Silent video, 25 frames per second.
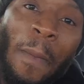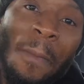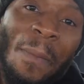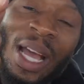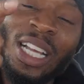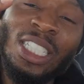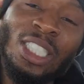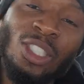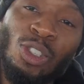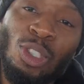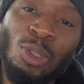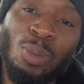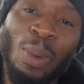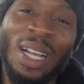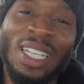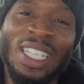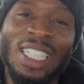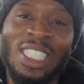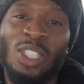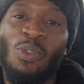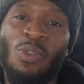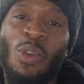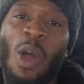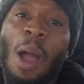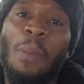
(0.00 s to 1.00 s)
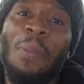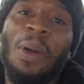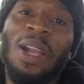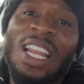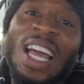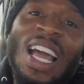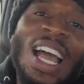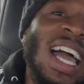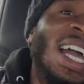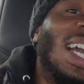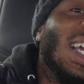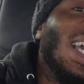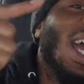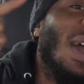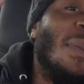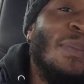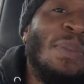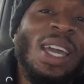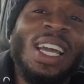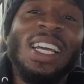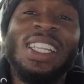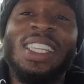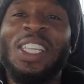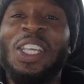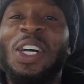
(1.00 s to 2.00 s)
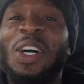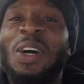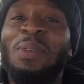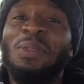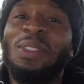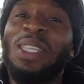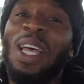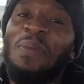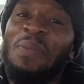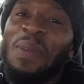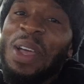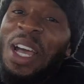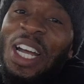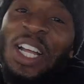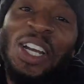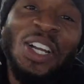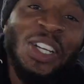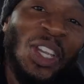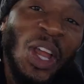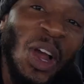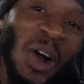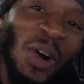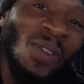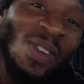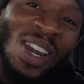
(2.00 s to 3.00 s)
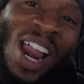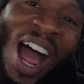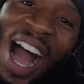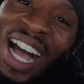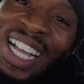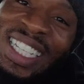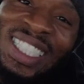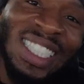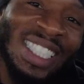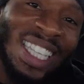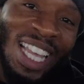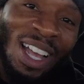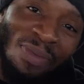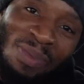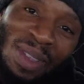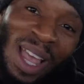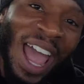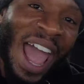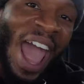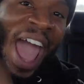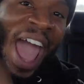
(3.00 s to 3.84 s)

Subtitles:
Make sure you smash that subscribe button, give me a thumbs up. Do not skip the